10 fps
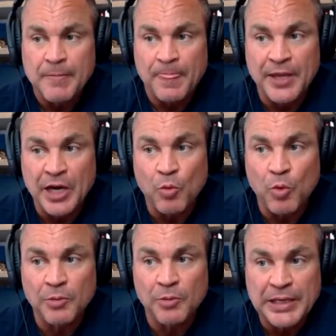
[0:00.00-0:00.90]
there
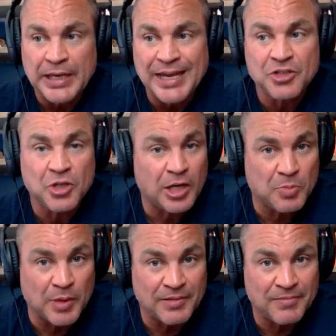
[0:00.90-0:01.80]
will be a
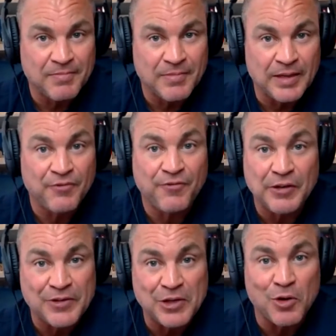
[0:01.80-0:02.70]
judgment in
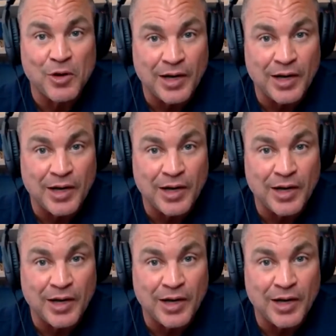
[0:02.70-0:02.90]
50 or